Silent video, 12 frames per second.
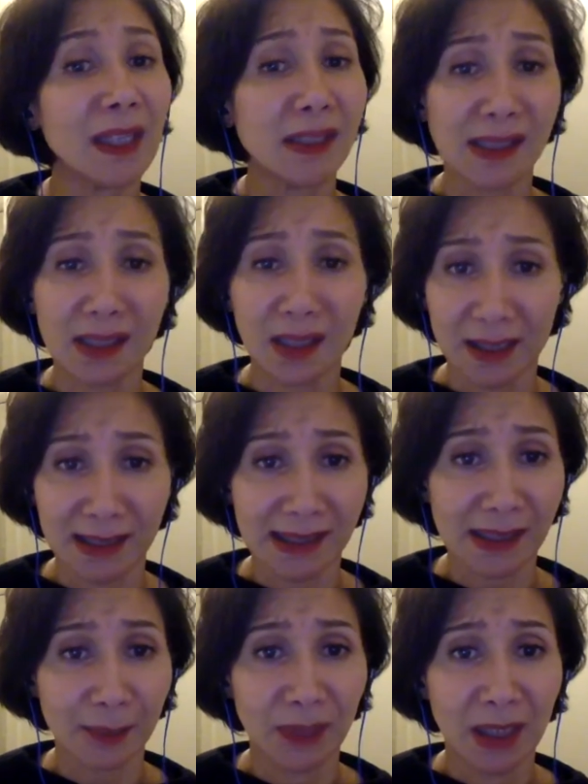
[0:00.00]

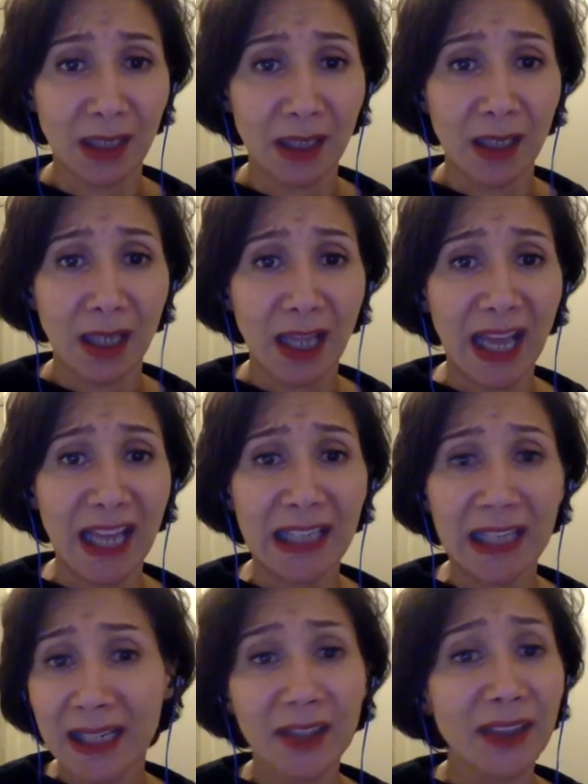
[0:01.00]
insights and
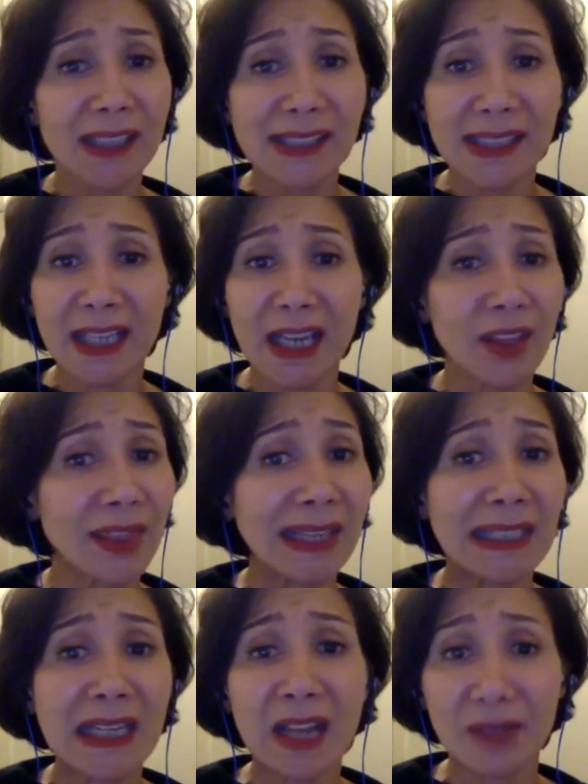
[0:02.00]
link things together they'd
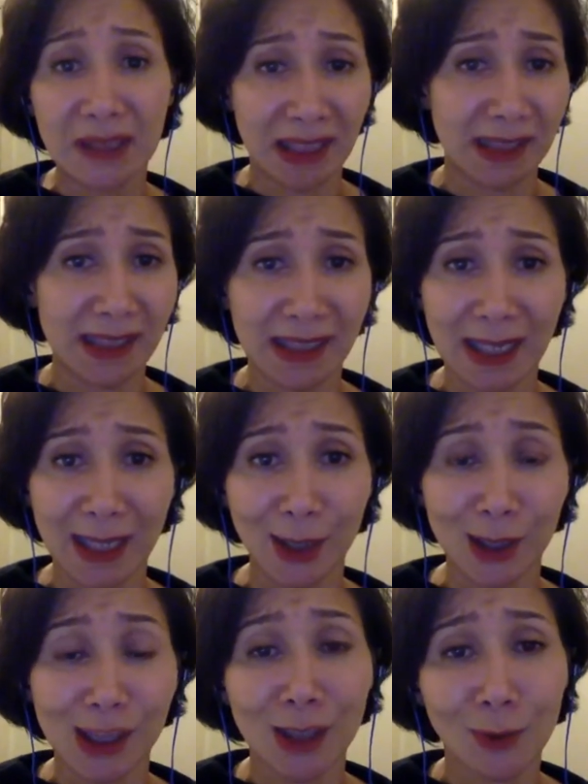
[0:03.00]
never linked together.
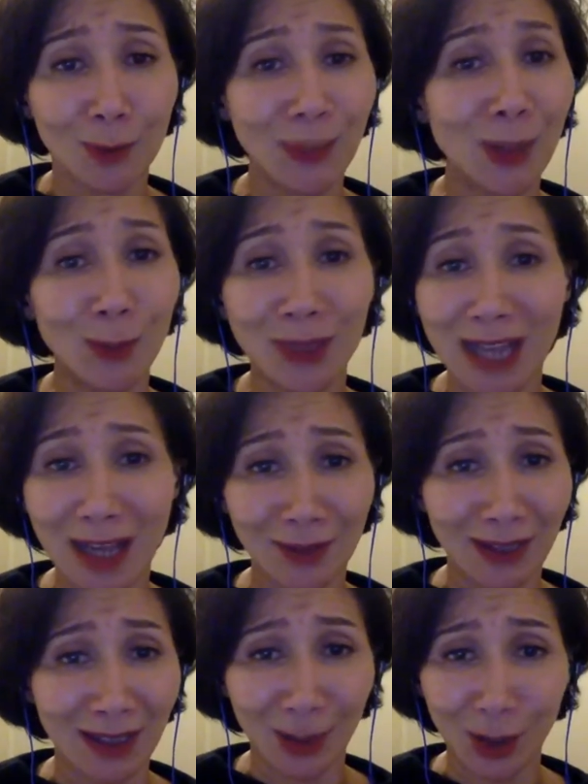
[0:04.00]
So for me, when I have
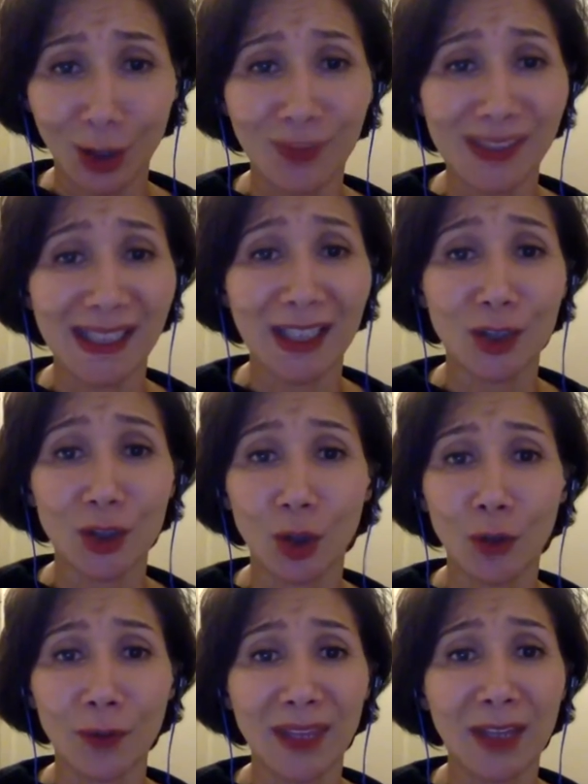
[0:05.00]
a conversation,
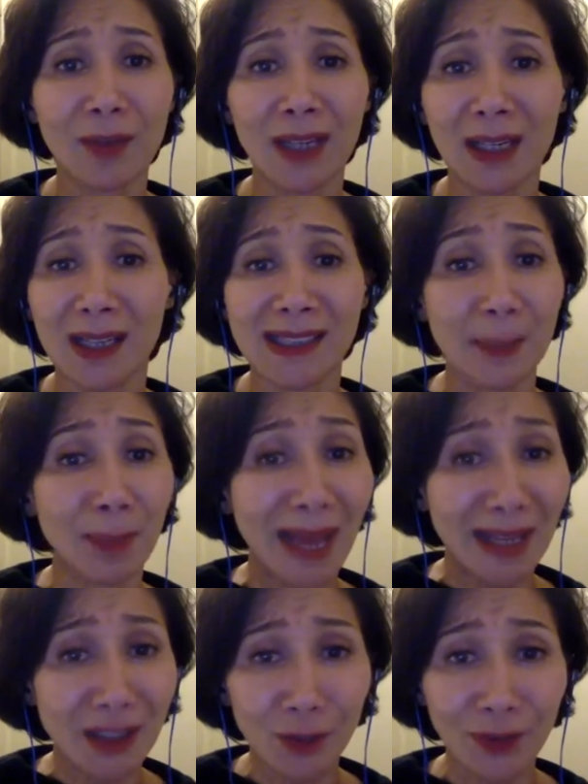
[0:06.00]
often they realize their
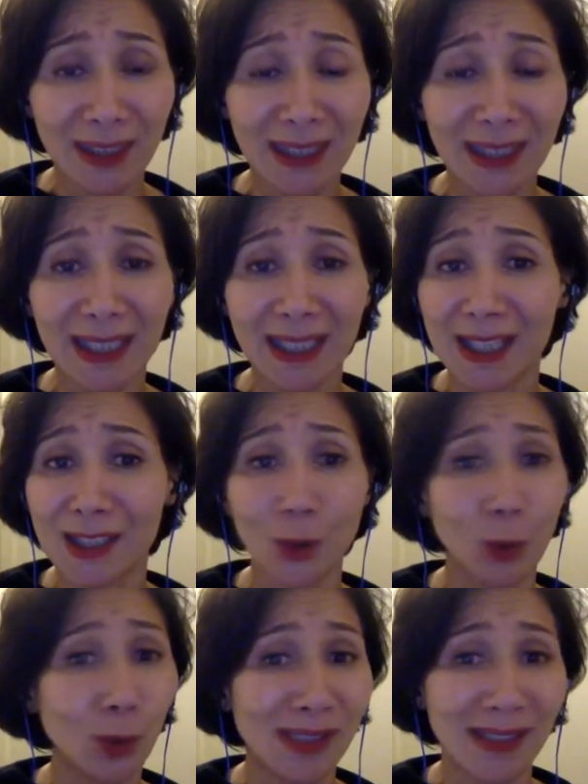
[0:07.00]
pattern of thinking is
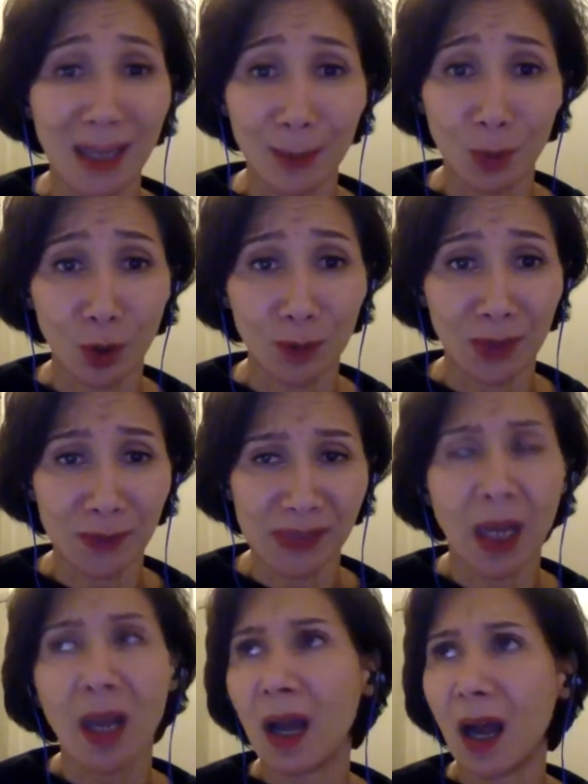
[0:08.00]
causing their problems.
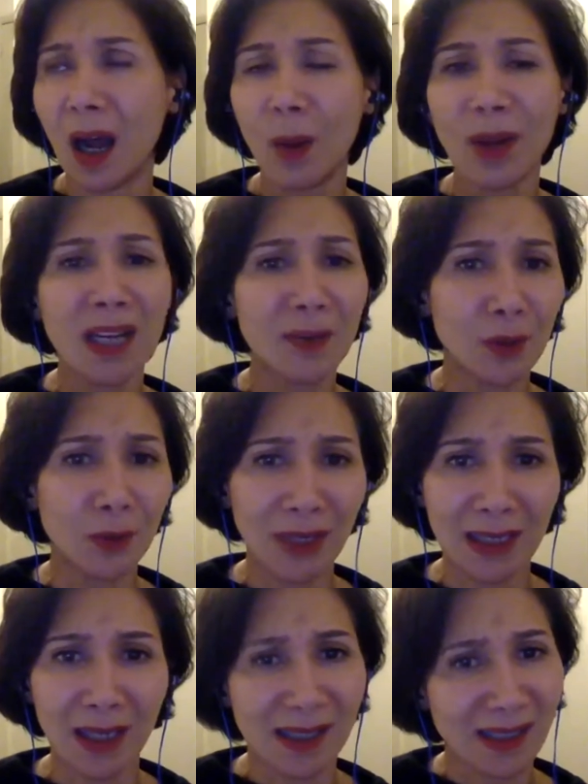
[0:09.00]
Oh, I never
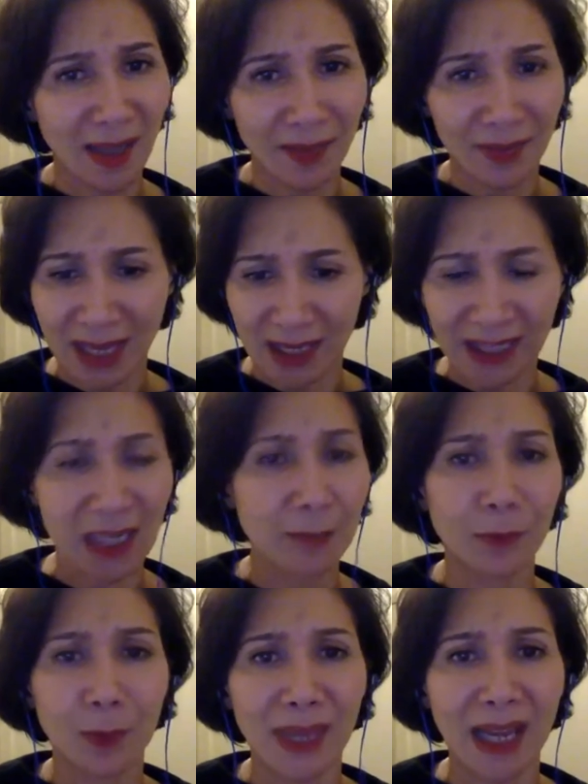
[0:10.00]
realized that came
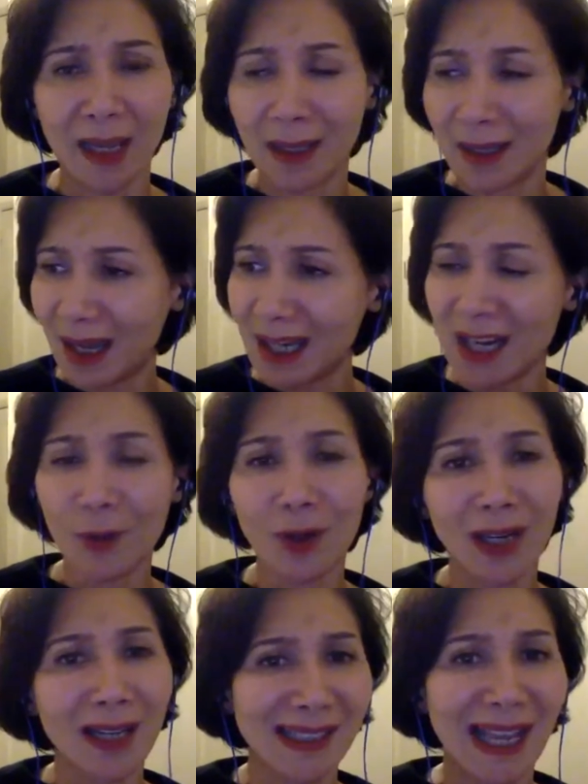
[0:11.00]
from that. I never
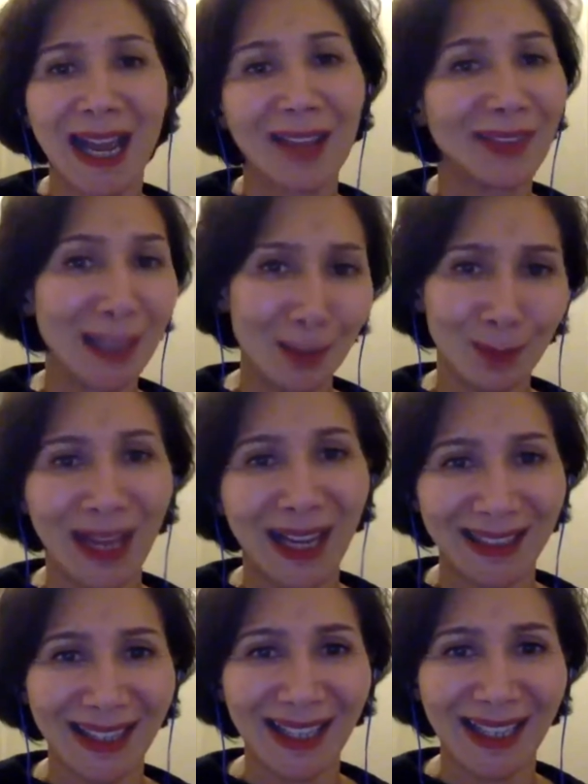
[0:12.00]
realized that had the impact
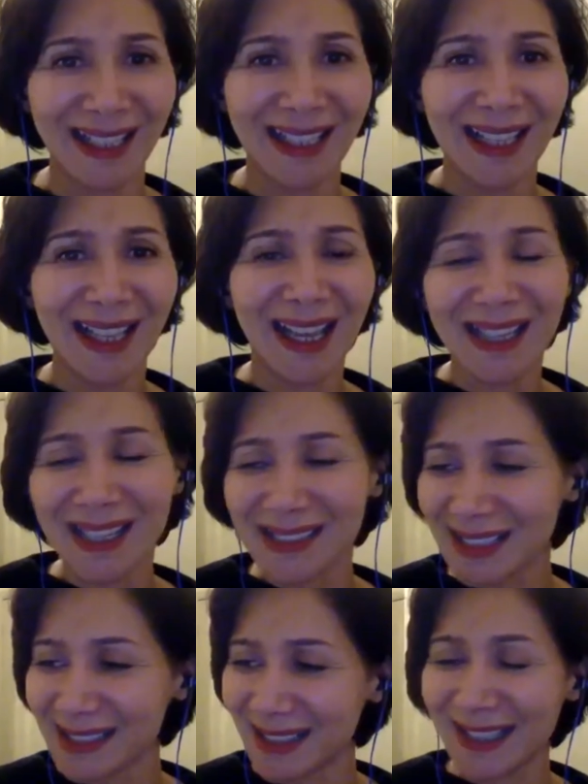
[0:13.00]
there. And as
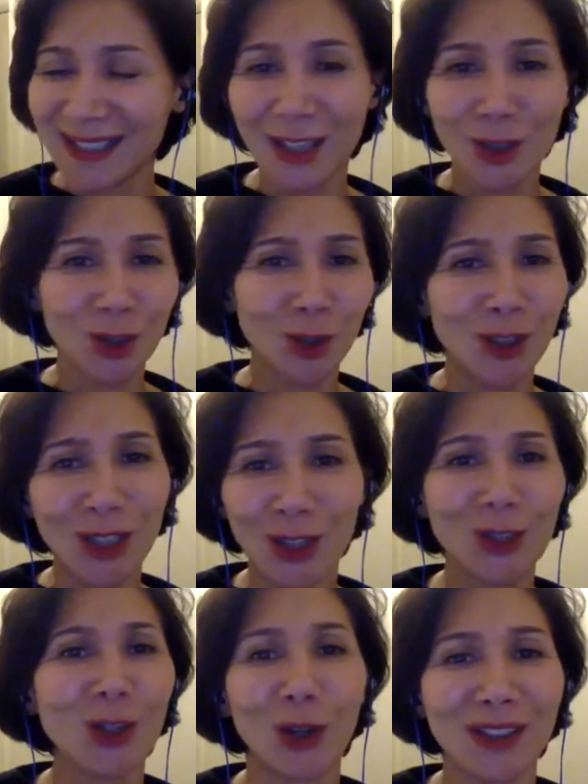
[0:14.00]
they're sitting there joining the
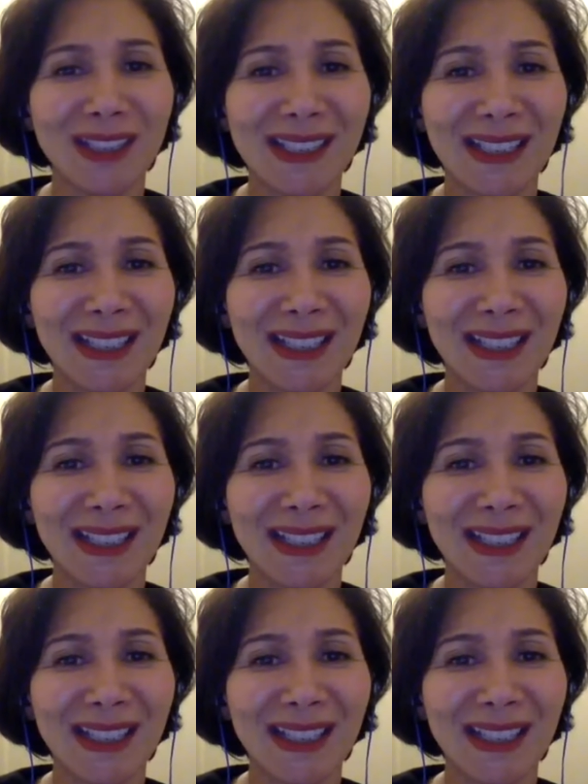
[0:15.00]
dots,